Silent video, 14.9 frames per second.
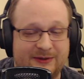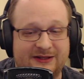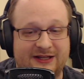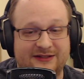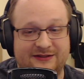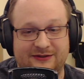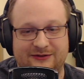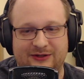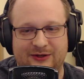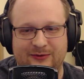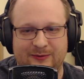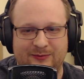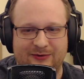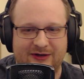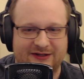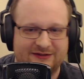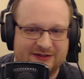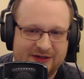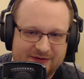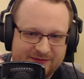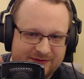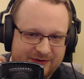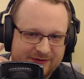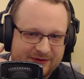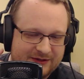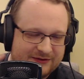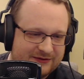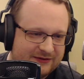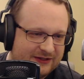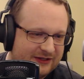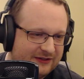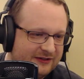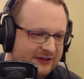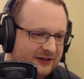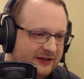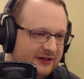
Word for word: but that's a lower priced headphone, this thing.